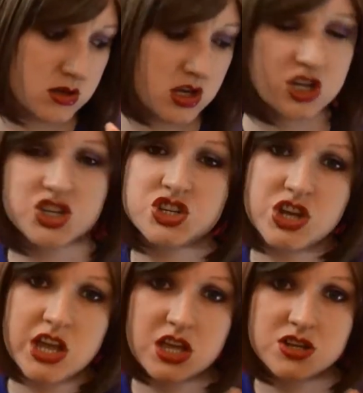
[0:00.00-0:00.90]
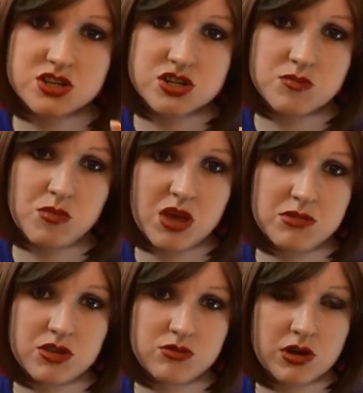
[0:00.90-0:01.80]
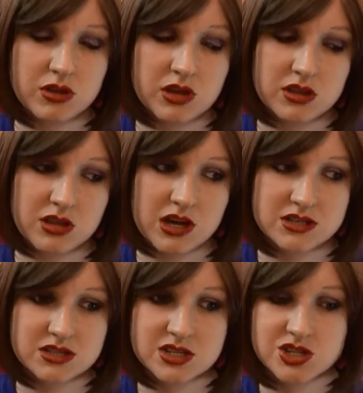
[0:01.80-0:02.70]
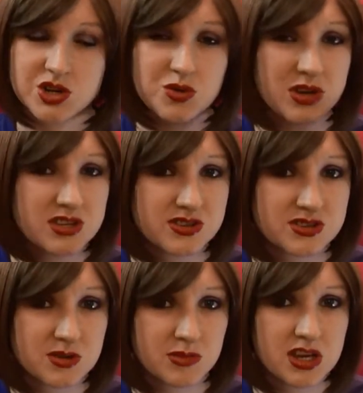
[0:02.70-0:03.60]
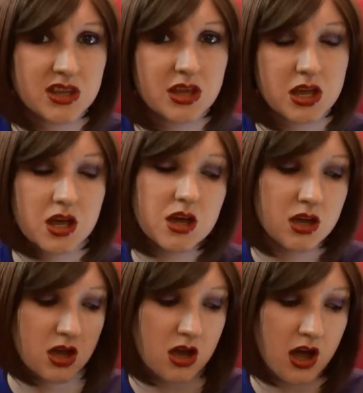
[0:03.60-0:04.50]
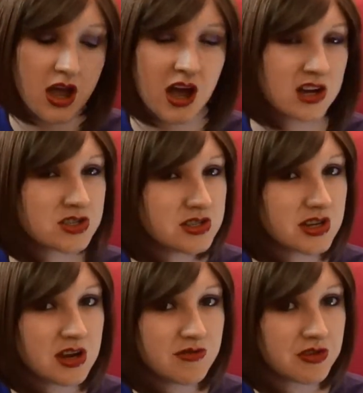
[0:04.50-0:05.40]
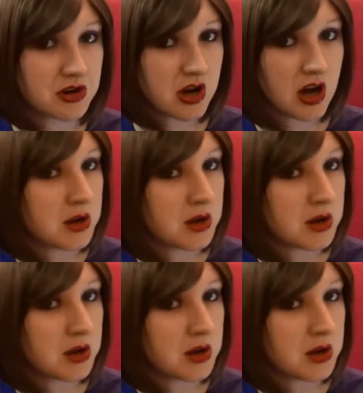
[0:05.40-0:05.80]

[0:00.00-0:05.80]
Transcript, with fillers: exchanged maybe throughout like the last like two weeks or something. Like I actually kind of forgot